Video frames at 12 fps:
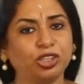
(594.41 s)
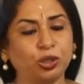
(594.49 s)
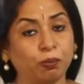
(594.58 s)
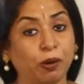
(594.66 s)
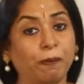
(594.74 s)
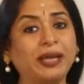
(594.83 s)
The
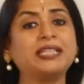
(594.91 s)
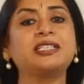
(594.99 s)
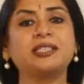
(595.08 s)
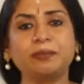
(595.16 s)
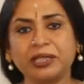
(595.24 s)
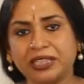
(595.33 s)

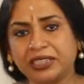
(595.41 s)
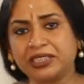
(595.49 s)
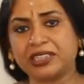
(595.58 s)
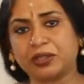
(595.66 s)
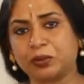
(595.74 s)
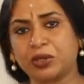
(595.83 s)
momentum in
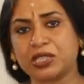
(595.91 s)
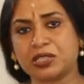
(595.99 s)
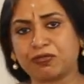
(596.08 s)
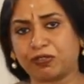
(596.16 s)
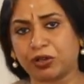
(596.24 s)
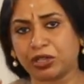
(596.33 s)
India
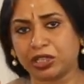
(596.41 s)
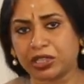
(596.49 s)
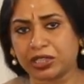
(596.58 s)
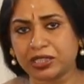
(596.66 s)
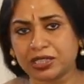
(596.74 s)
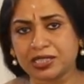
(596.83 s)
was for
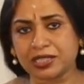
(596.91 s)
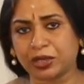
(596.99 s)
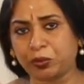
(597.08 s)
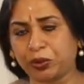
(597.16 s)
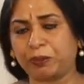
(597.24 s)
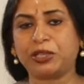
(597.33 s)
girls
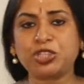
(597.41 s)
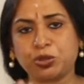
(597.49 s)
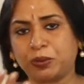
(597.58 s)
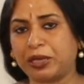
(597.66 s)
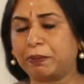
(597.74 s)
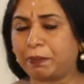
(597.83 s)
and women to
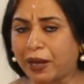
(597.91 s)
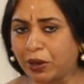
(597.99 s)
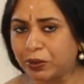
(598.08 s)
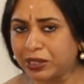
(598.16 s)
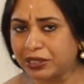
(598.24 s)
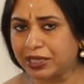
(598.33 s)
be
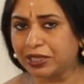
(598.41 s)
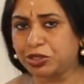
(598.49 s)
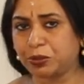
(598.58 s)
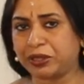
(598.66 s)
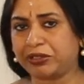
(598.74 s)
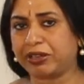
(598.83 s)
empowered and
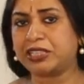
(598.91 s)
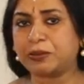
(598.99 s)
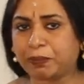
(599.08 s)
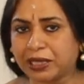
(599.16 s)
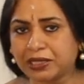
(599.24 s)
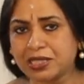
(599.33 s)
to be greater
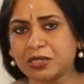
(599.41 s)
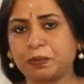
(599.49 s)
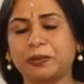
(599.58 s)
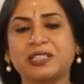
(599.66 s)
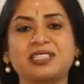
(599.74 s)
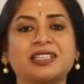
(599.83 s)

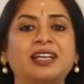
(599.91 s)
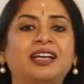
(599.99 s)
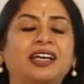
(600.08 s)
participants